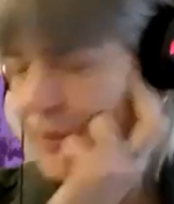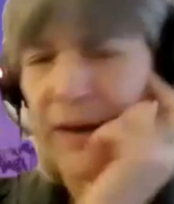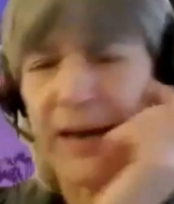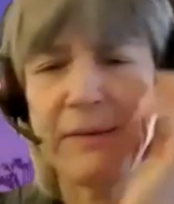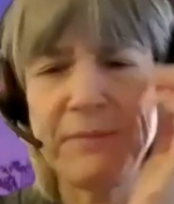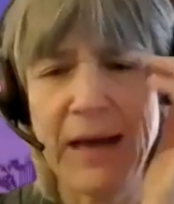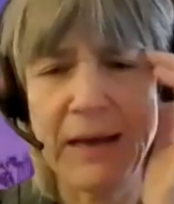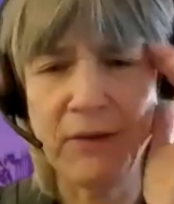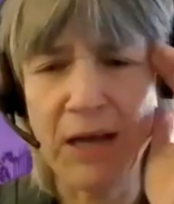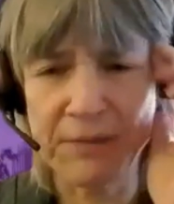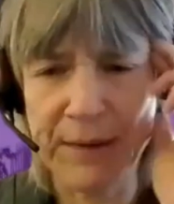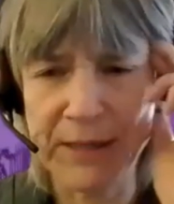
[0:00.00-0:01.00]
sorry, I
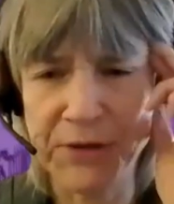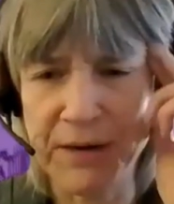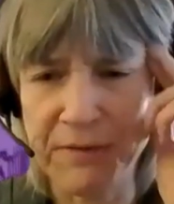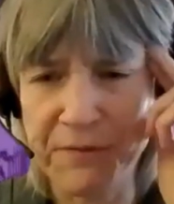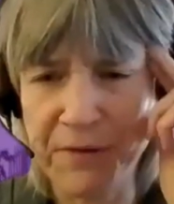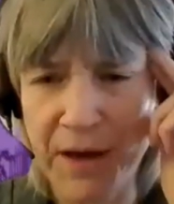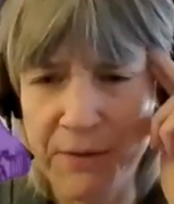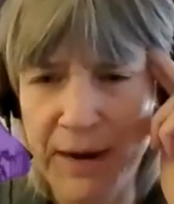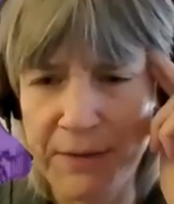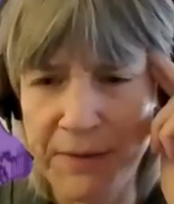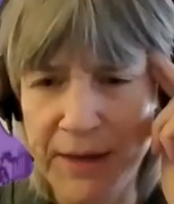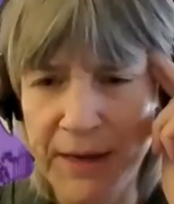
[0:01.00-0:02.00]
lost my train of thought
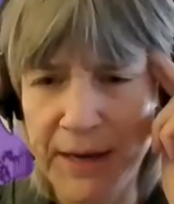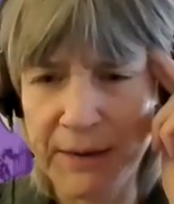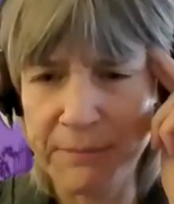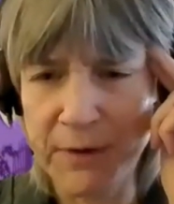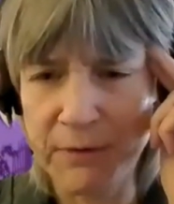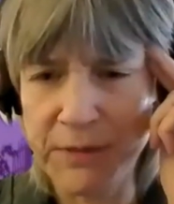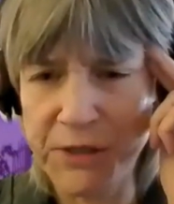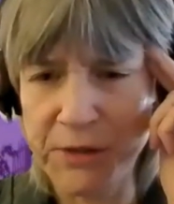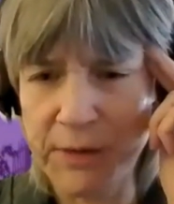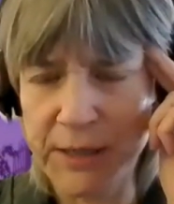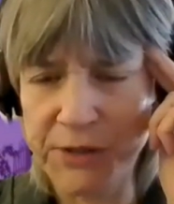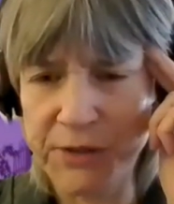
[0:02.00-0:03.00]
around the
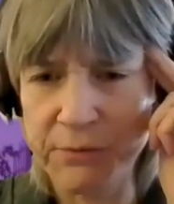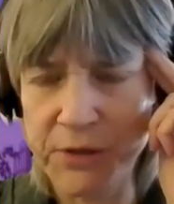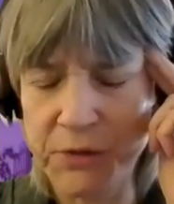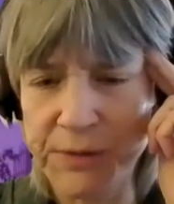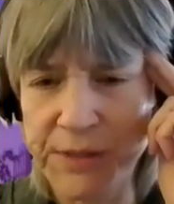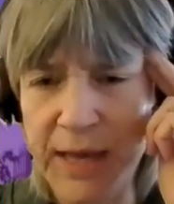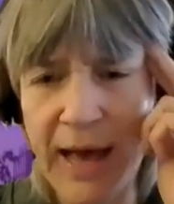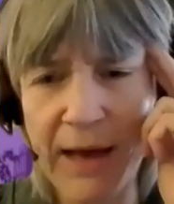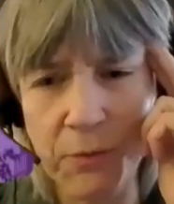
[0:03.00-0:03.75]
original question, which was